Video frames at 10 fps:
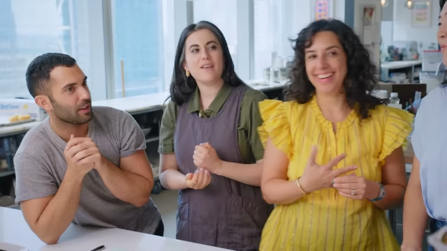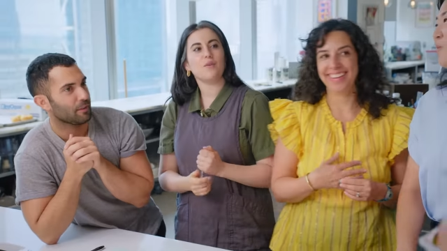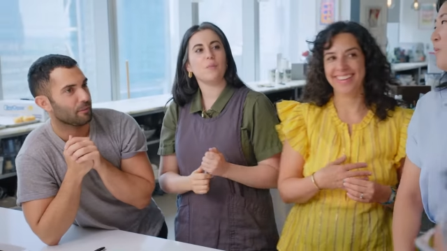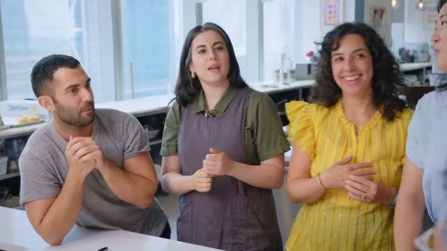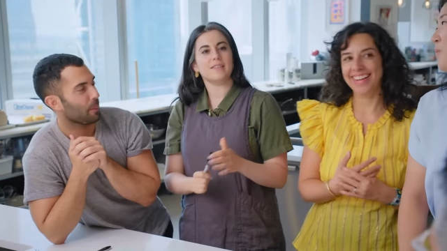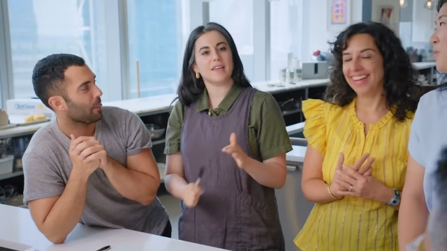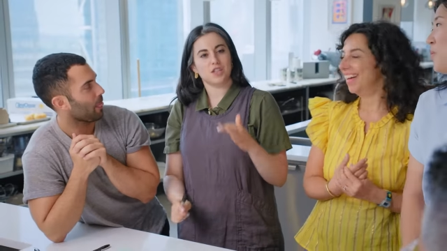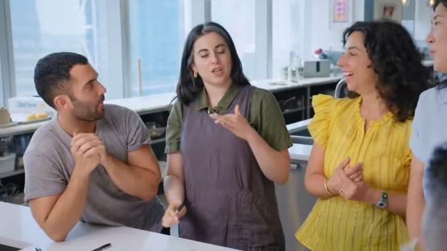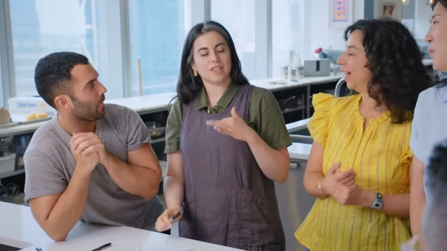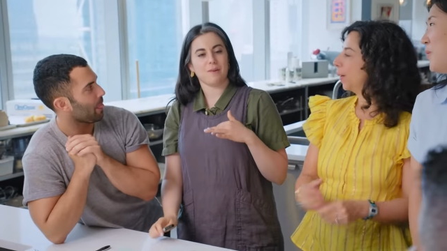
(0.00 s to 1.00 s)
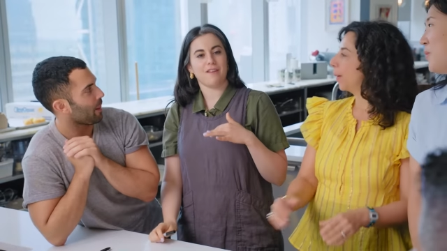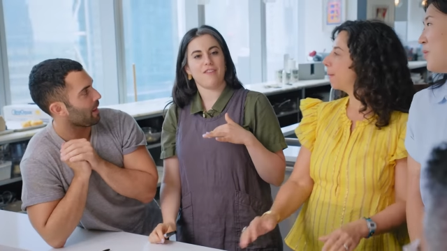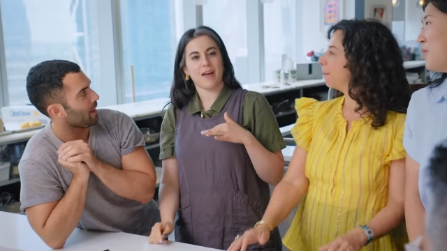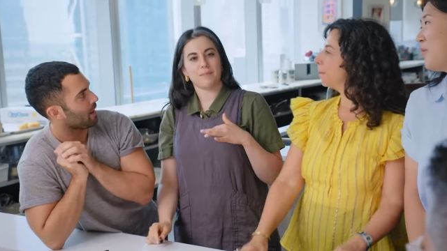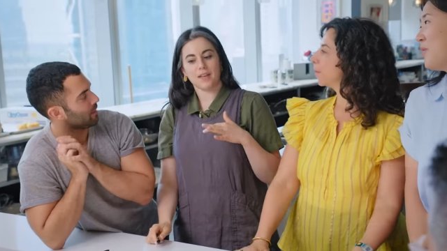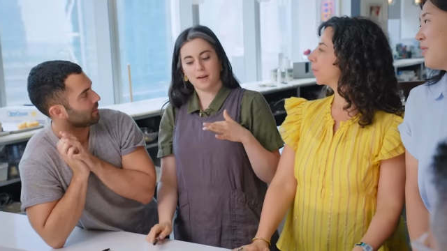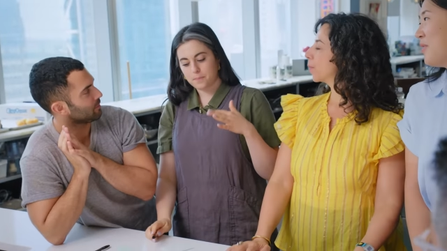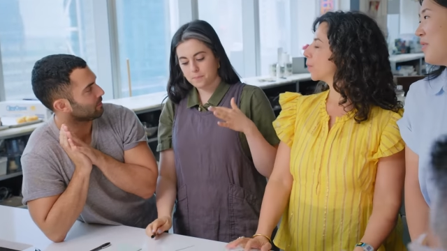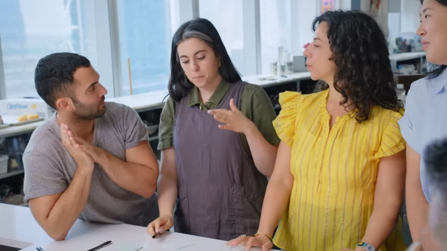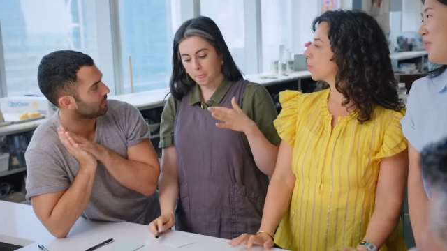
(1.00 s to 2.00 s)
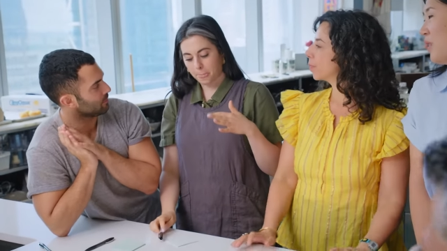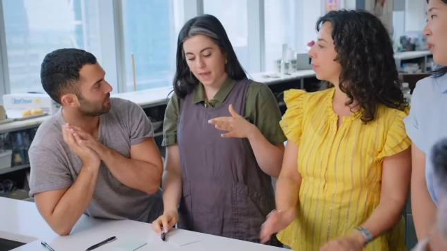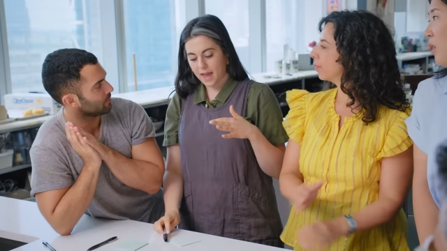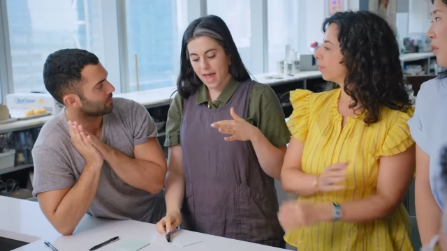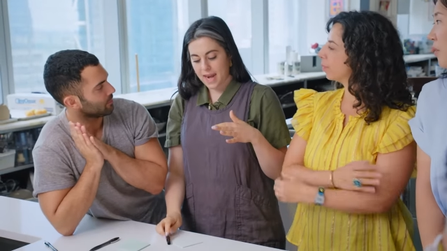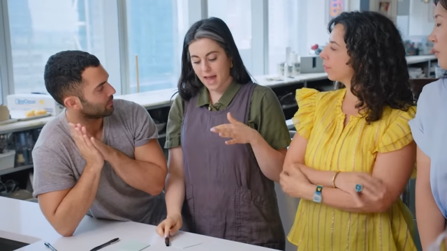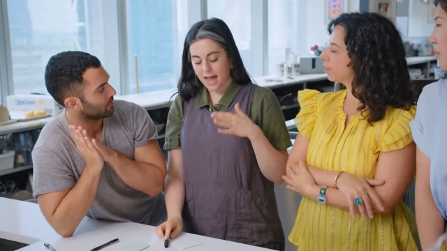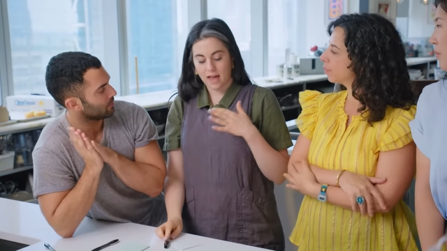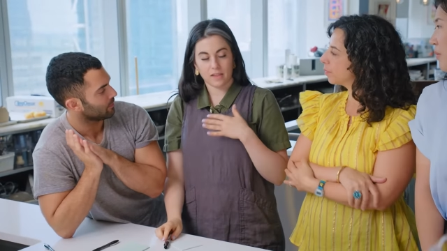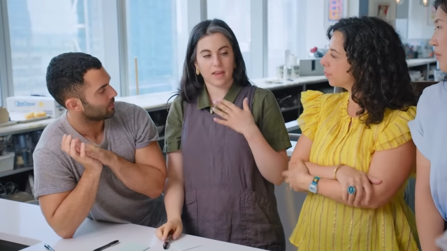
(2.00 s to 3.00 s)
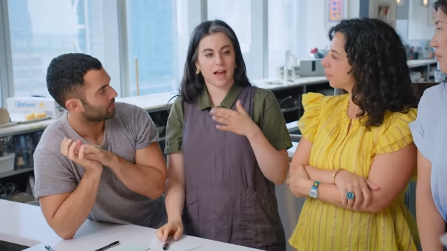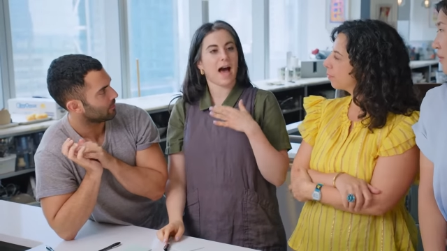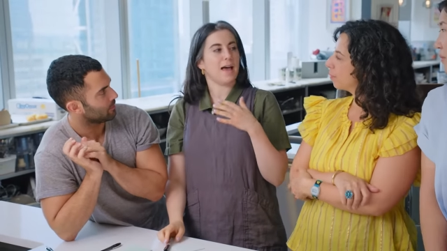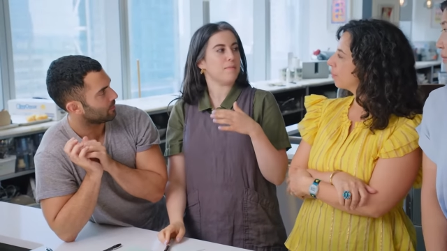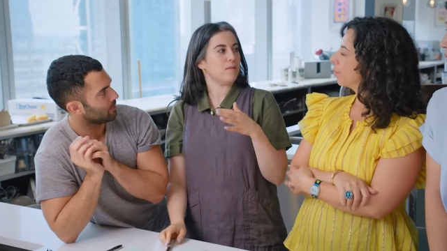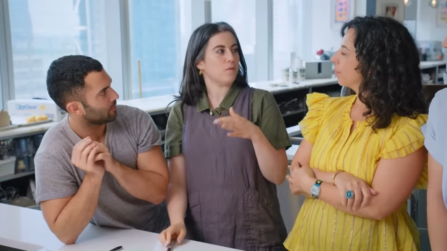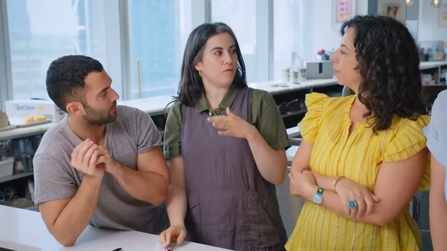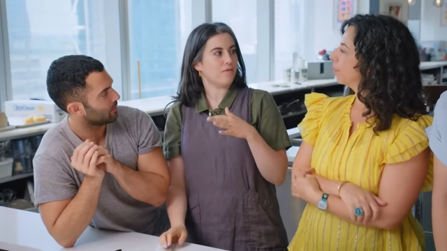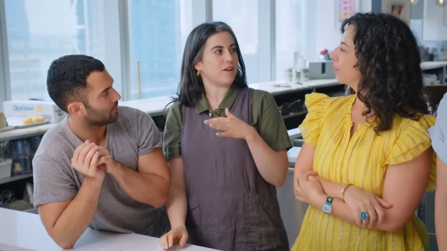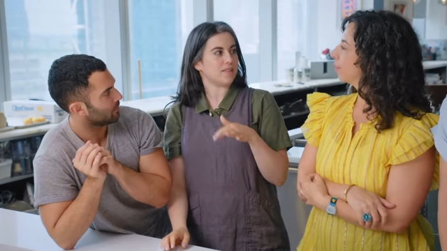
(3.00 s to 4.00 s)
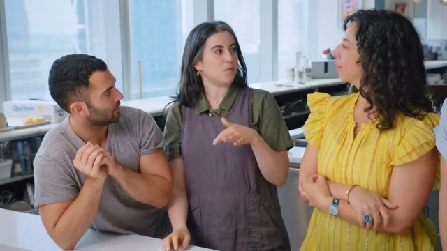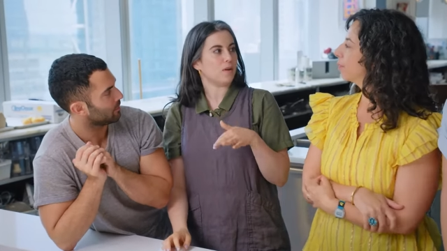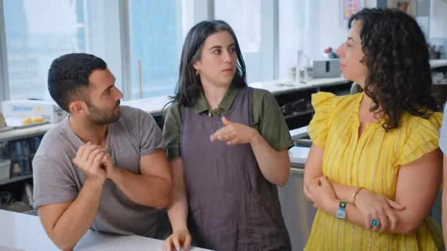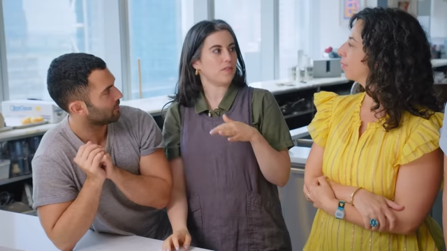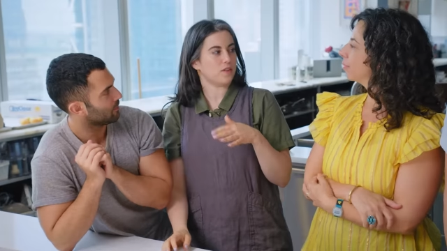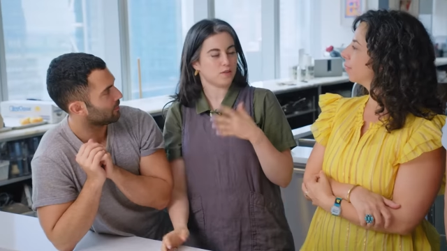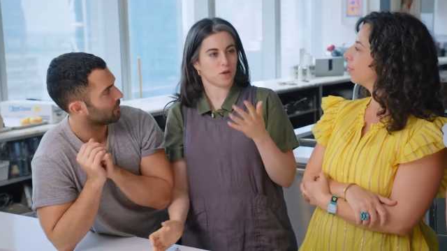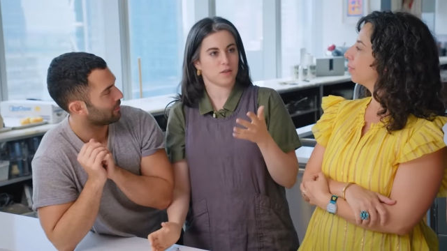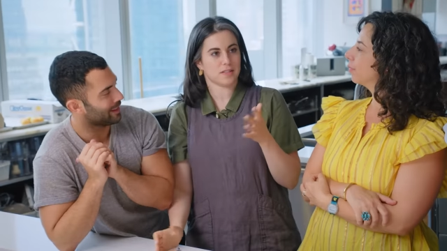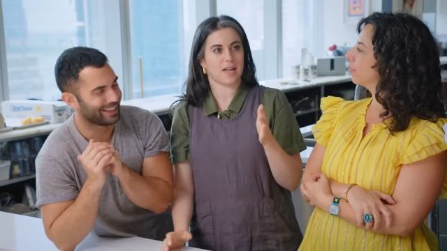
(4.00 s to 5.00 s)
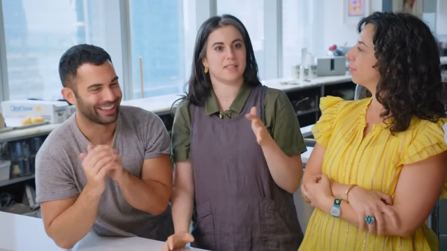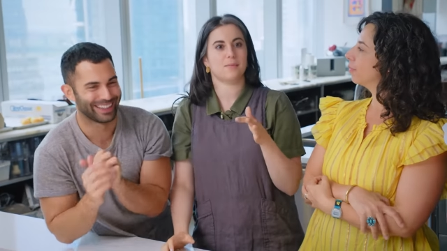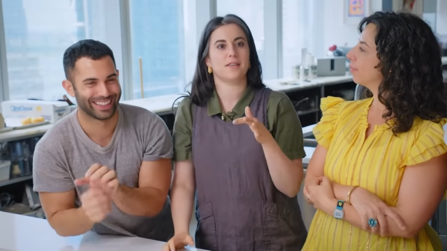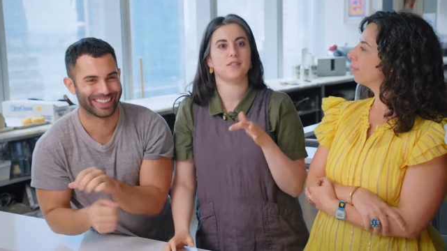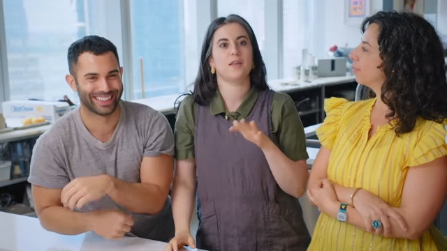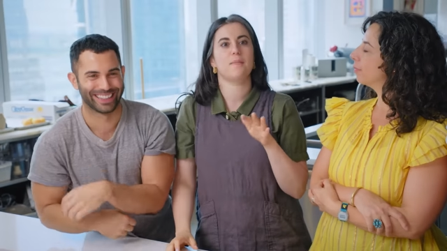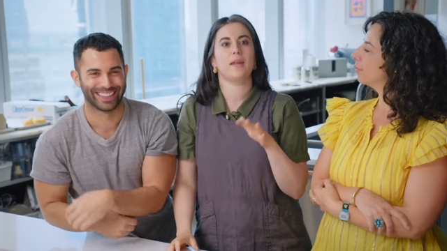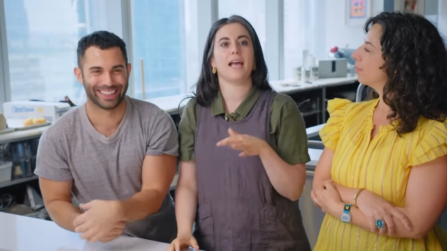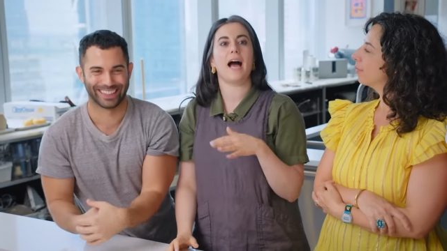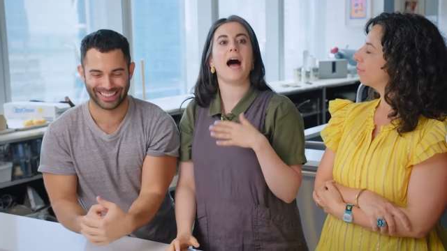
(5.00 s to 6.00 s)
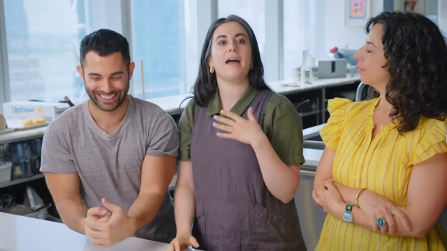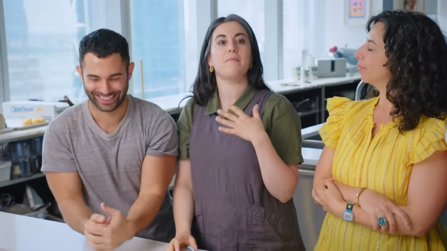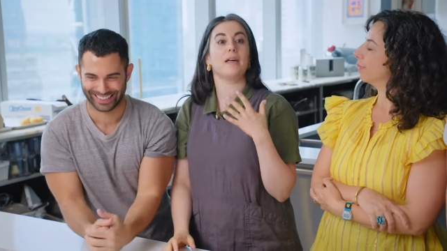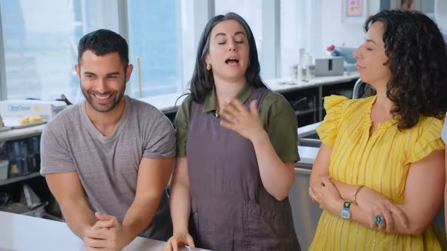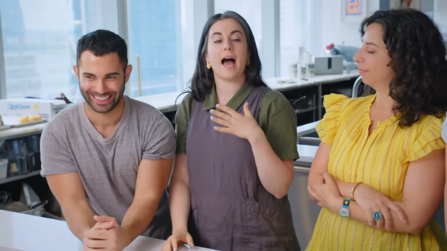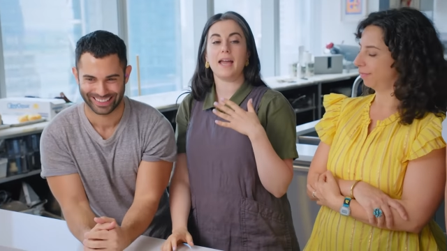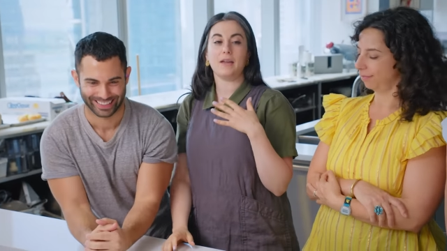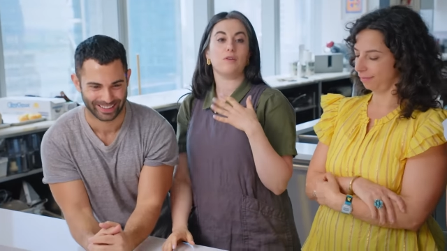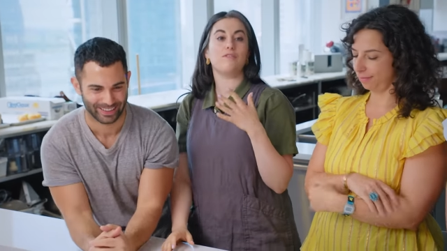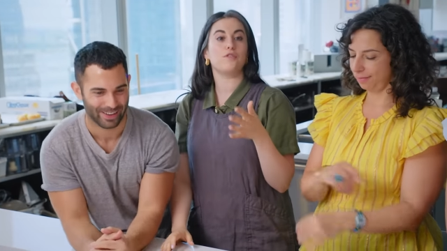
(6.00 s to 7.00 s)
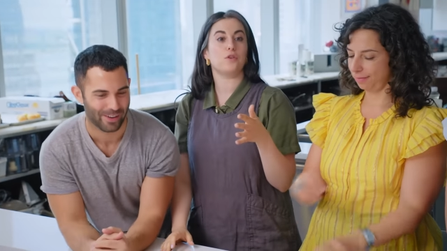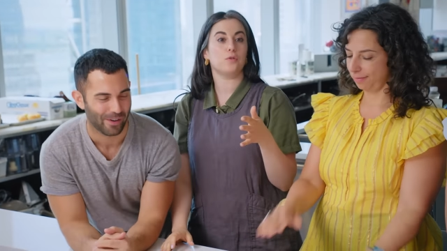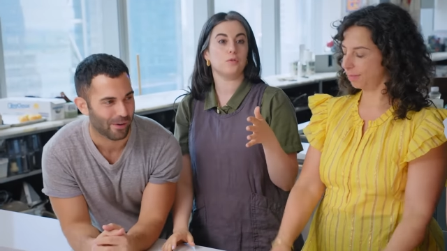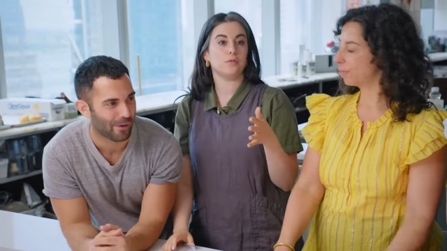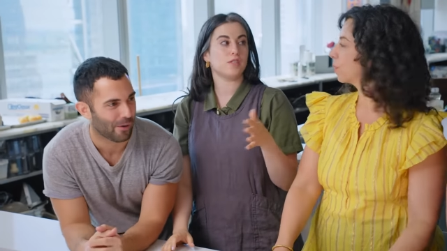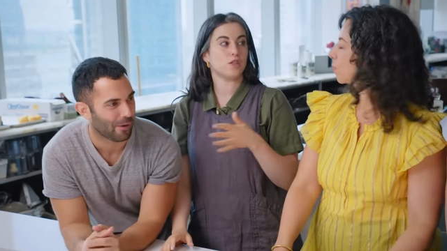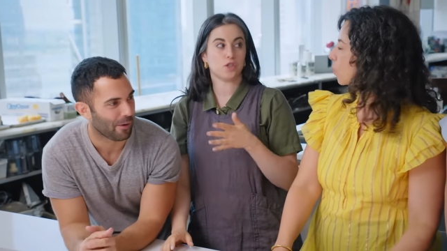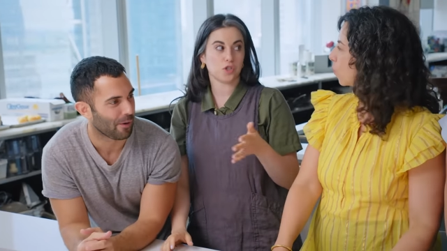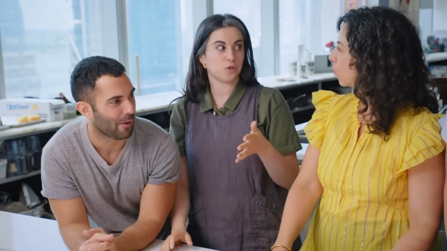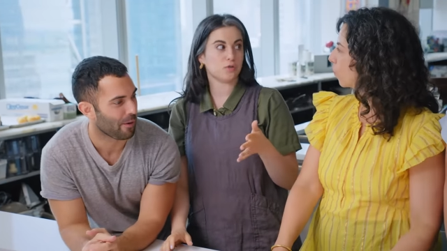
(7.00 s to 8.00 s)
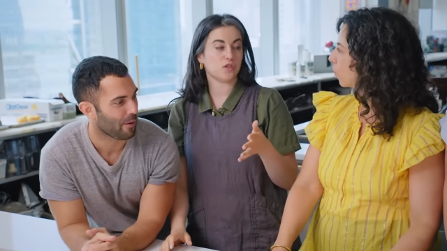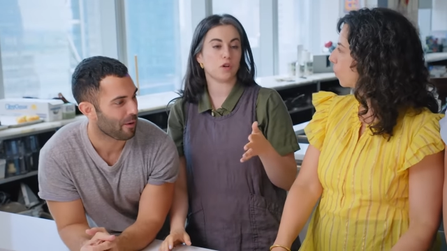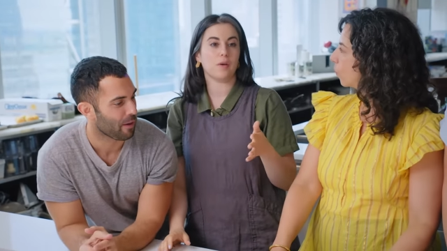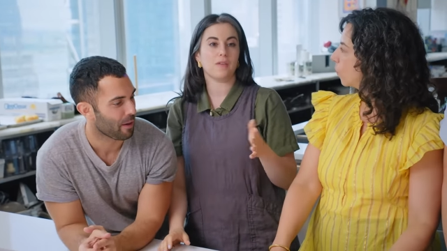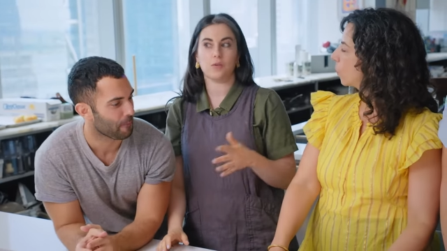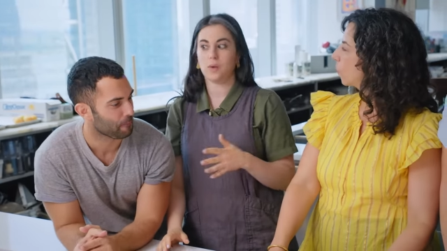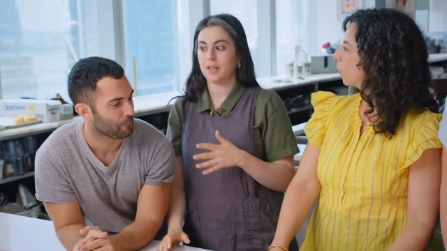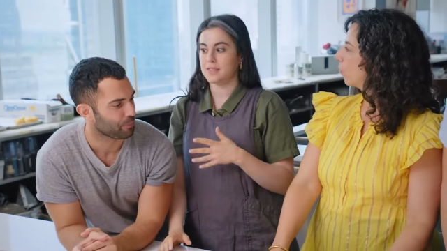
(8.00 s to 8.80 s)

Speaker 1: Even when it's like just my family, and I like I'm the fussy one with desserts, not surprisingly, but like I'm like I refuse to choose. So even when